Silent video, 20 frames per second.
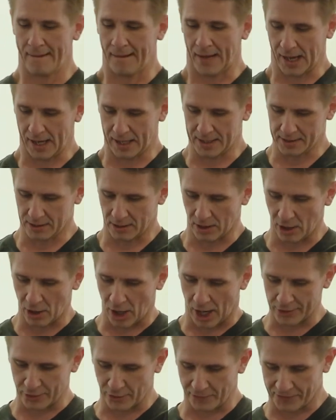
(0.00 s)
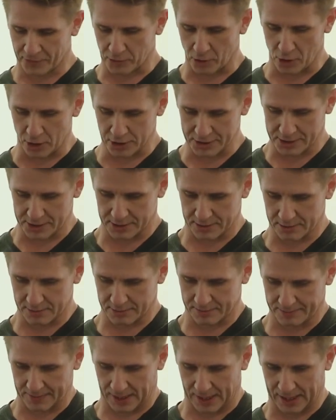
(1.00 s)
And, uh, and of course,
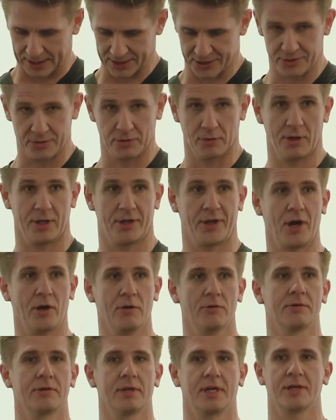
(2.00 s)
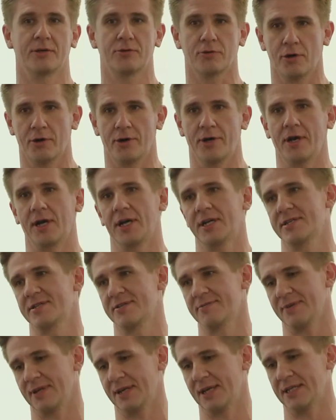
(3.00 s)
as you all know, in Corda
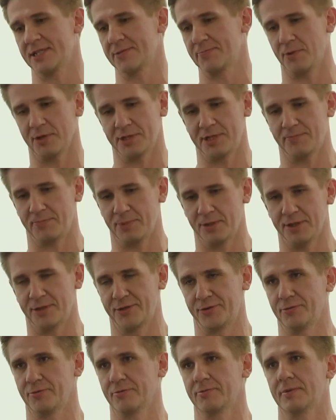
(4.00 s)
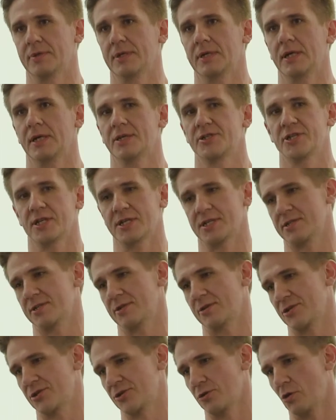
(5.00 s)
it's, it's possible to uh, just
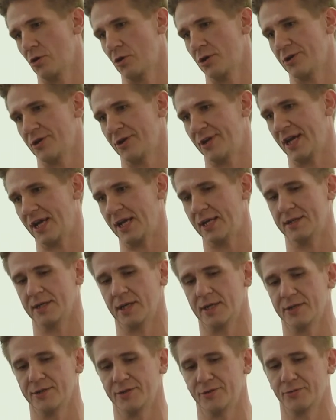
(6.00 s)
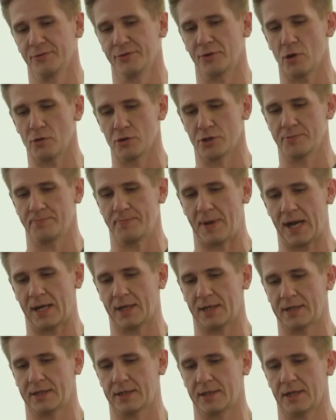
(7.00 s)
to store the data to those
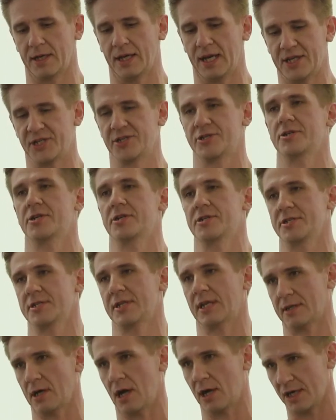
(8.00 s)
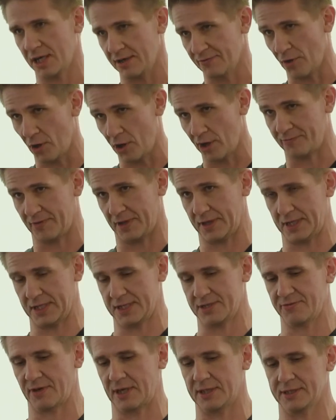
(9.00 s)
bank ledgers that are involved in
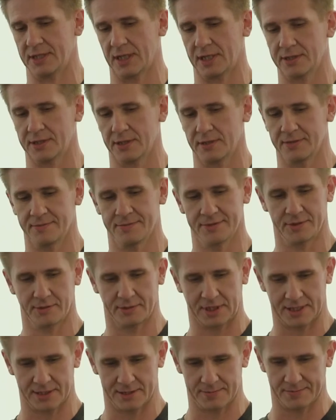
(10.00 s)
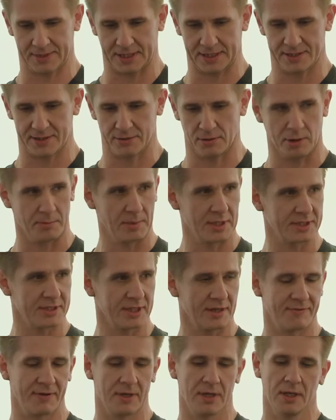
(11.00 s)
this transaction. So that's, that's normal
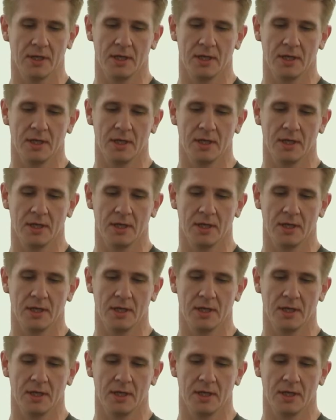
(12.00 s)
stuff.